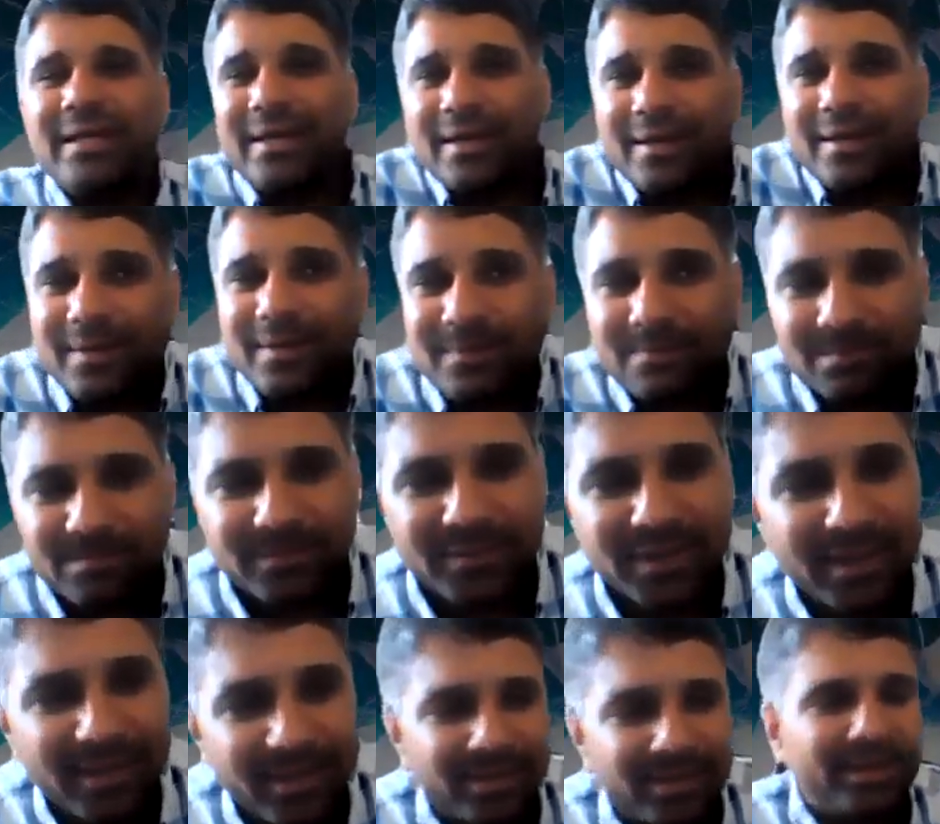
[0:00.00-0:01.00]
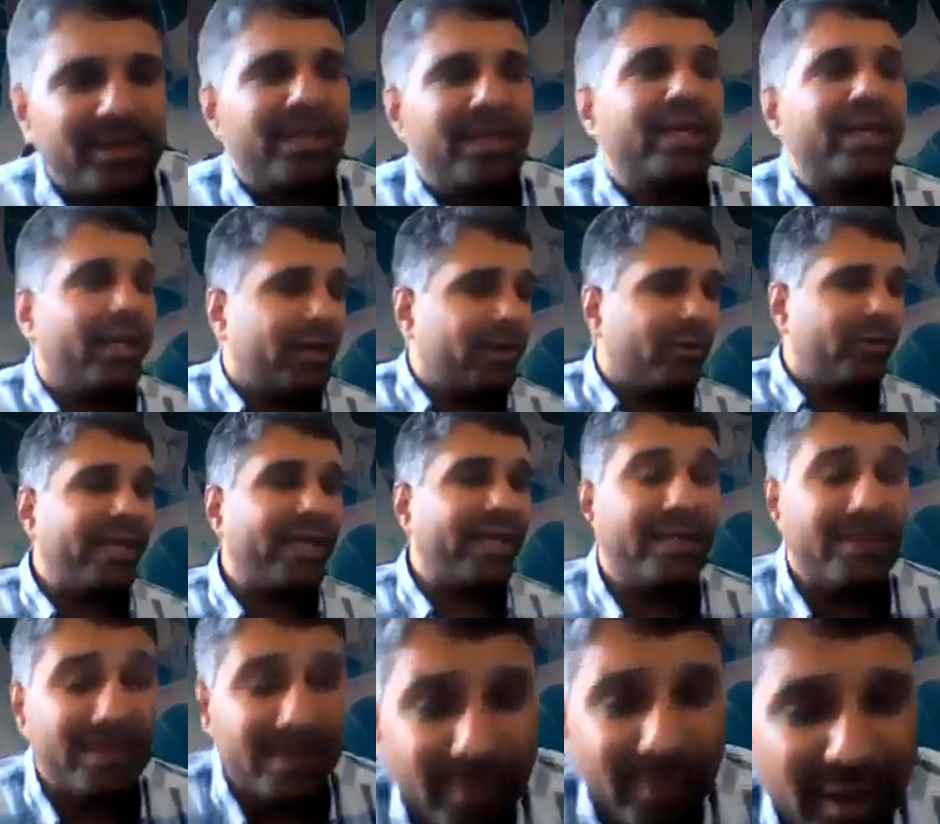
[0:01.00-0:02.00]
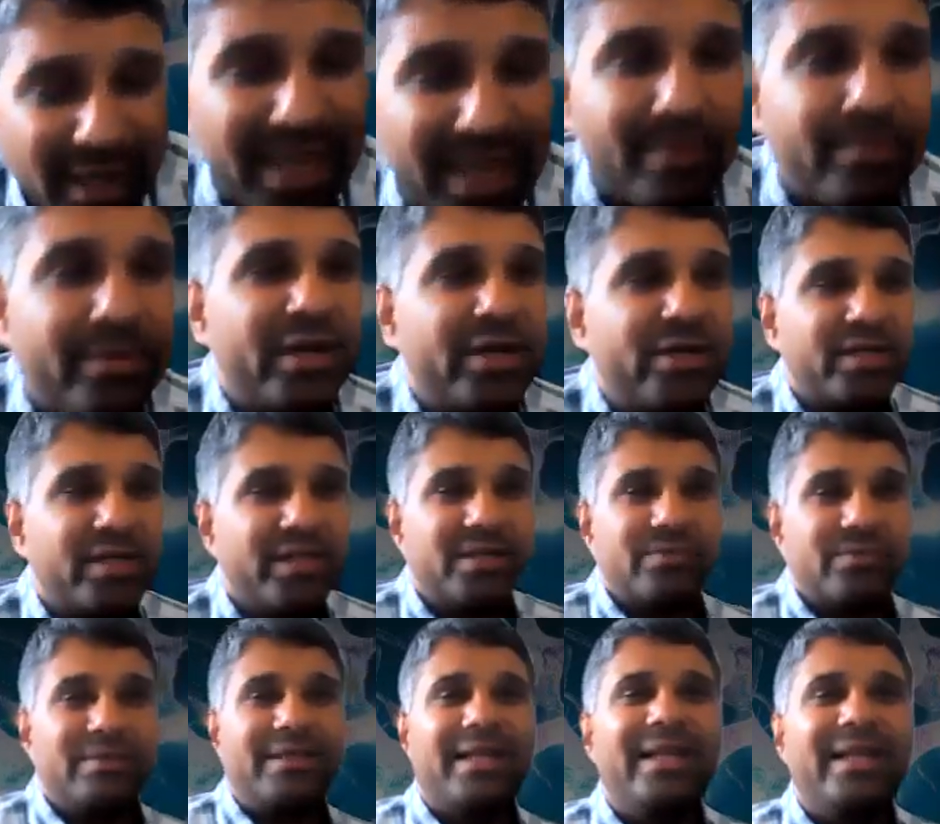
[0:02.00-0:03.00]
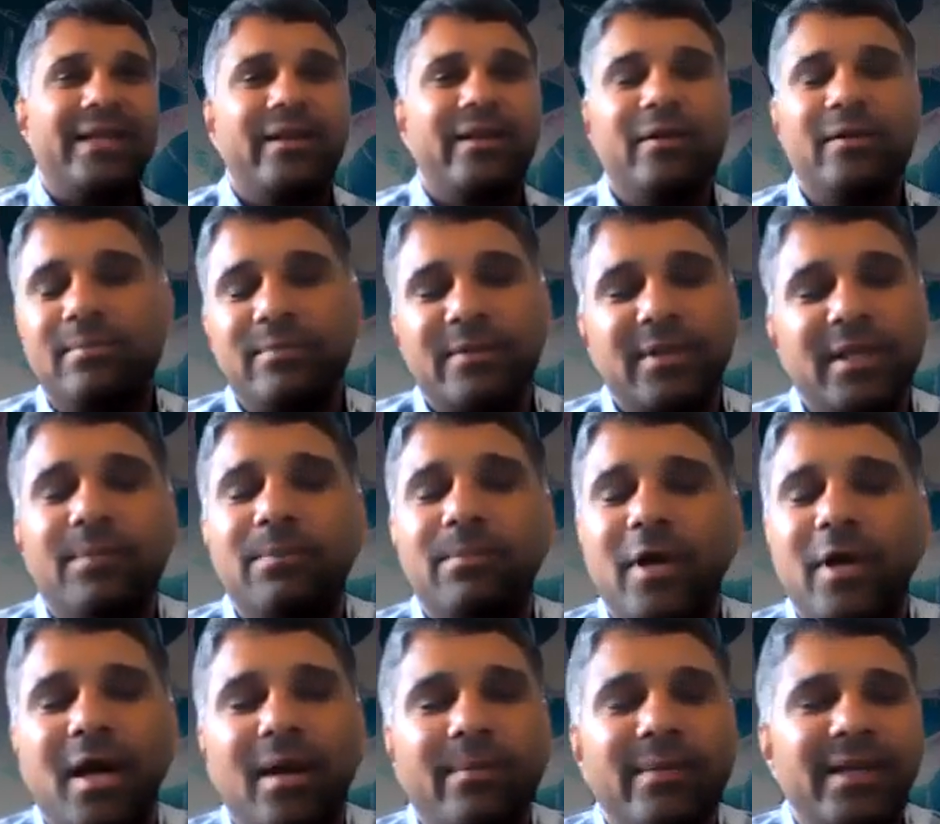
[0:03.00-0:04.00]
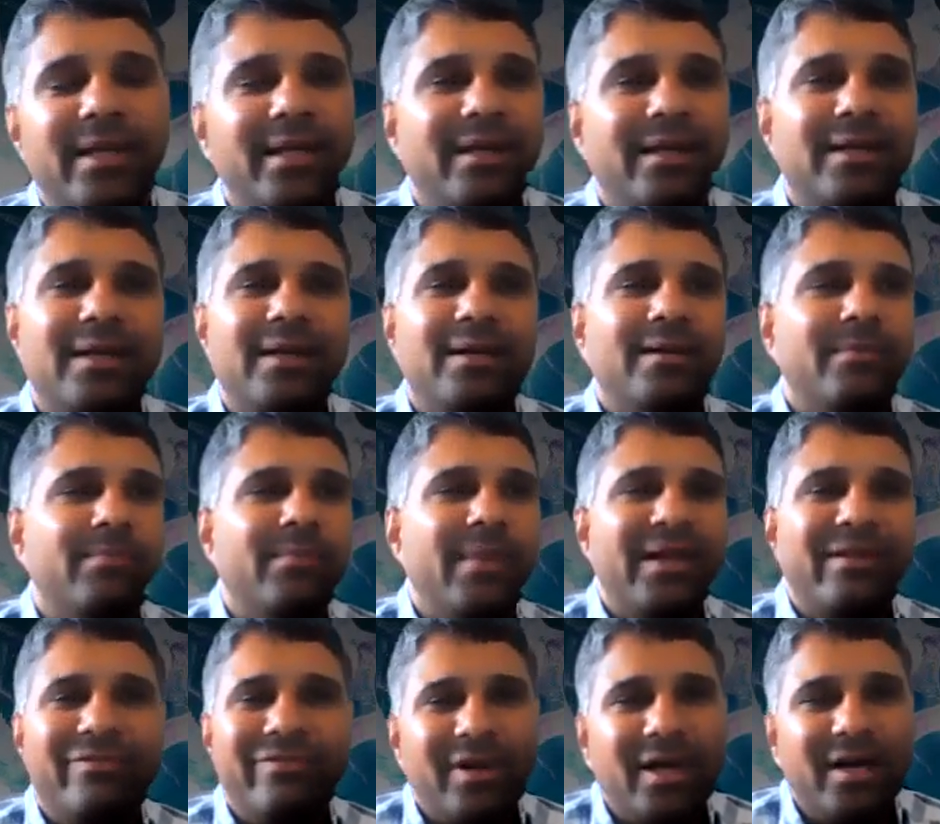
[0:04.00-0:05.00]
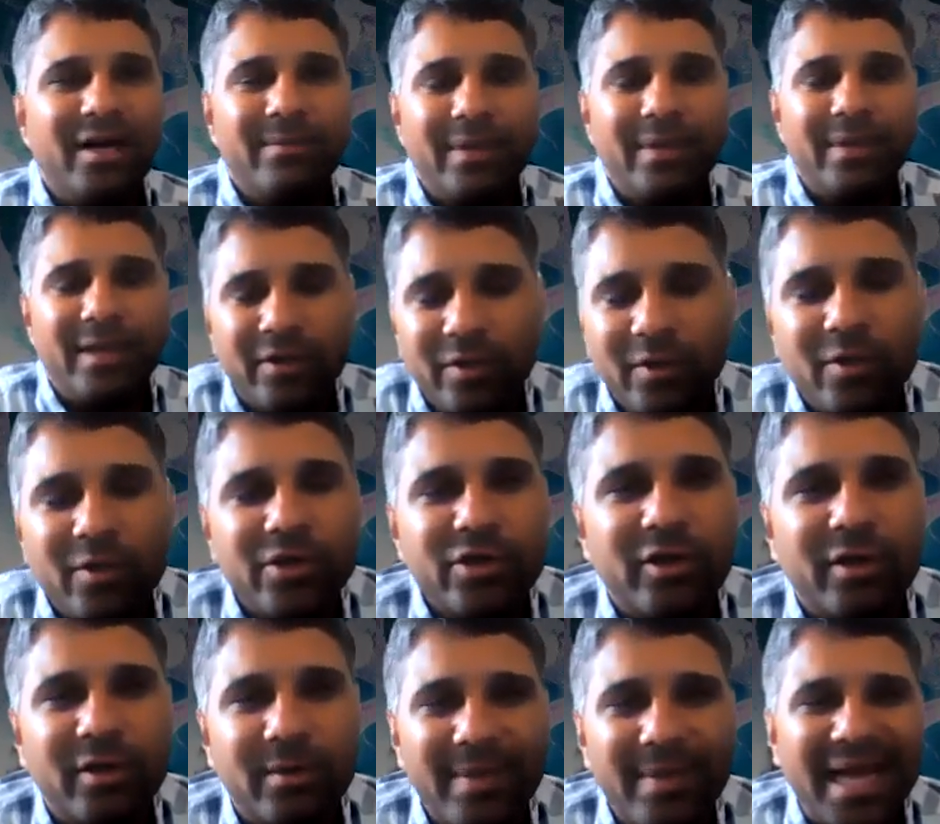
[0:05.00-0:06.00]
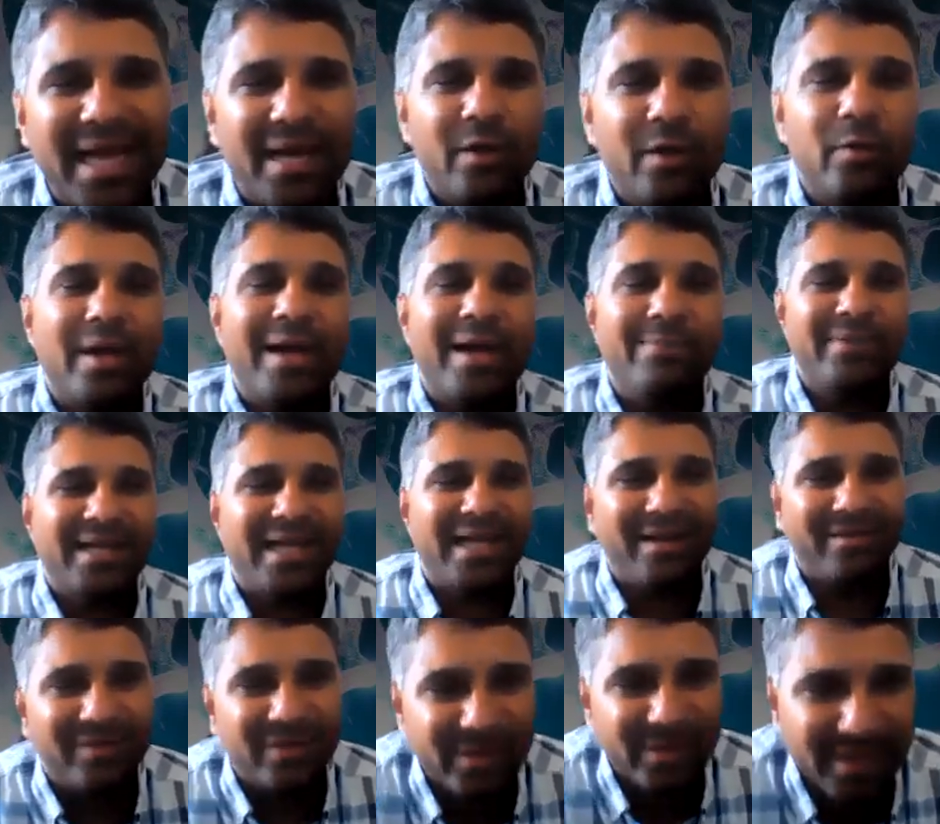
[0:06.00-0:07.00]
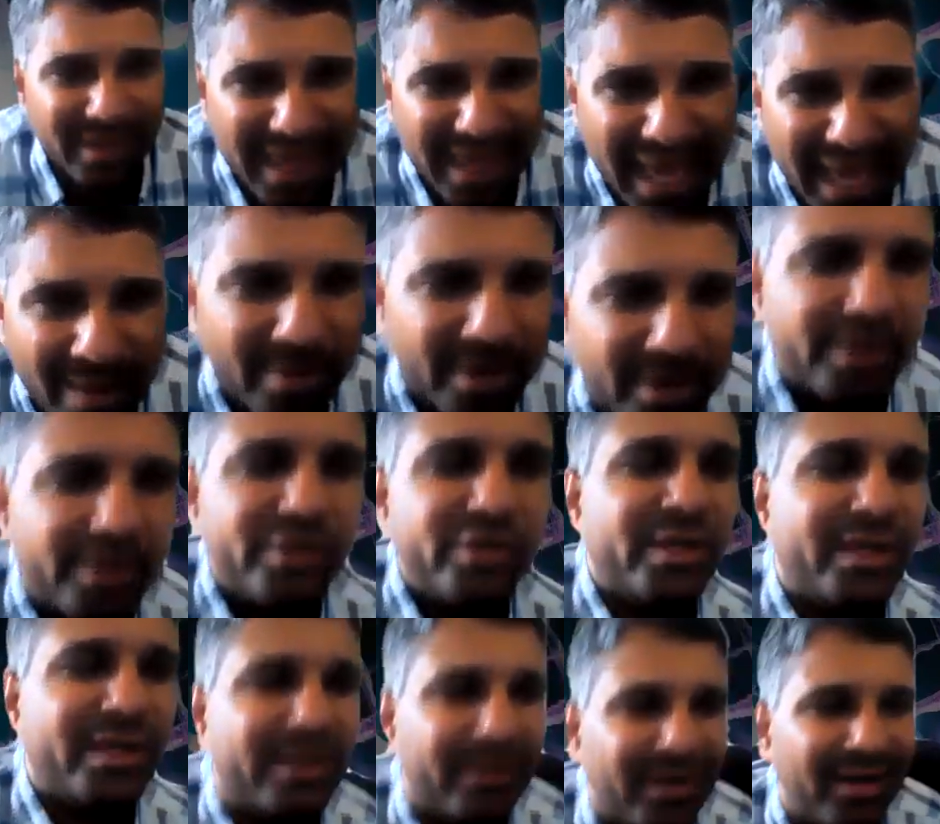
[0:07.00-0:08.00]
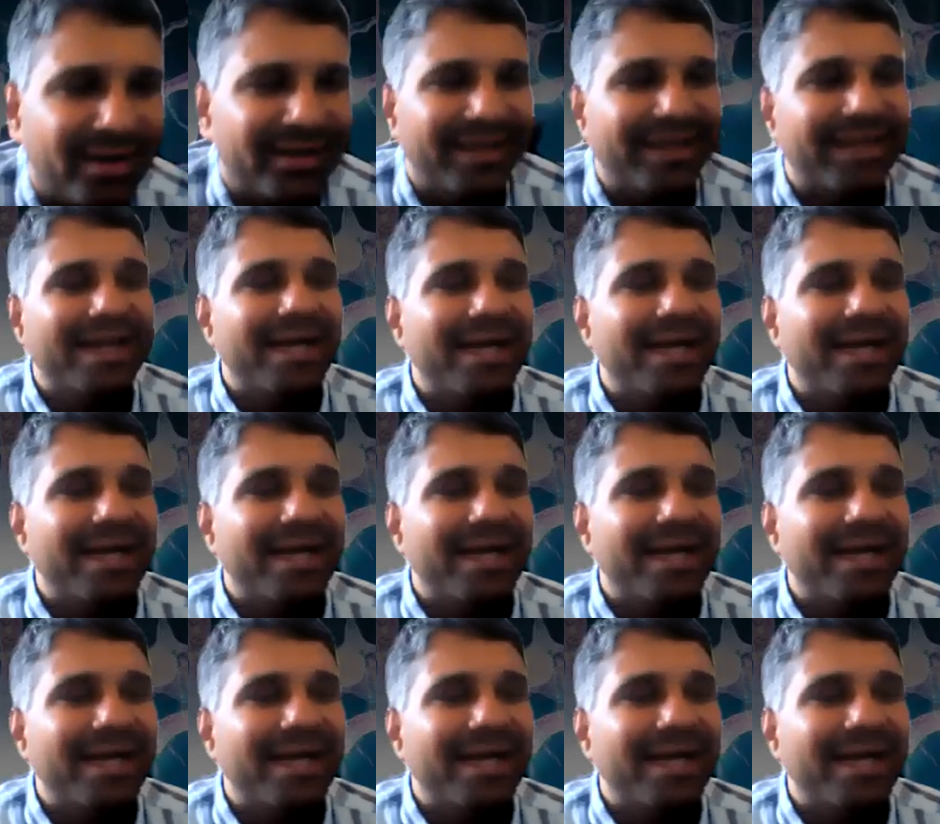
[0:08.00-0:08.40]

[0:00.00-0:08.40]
including in some collaborations with, like, the prominent big pharma, Roche, on balovaptan, which is a GABAergic drug.